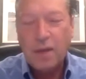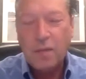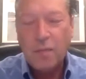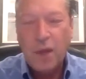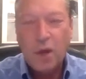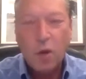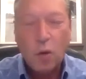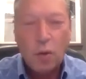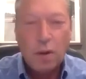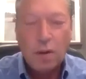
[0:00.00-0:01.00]

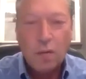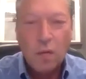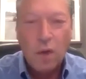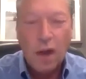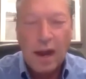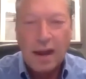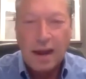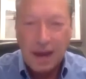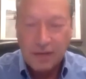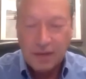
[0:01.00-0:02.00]
Peter,
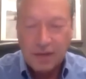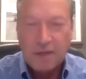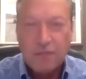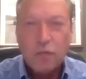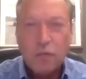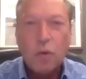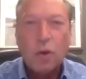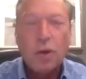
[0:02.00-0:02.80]
at the end of the war,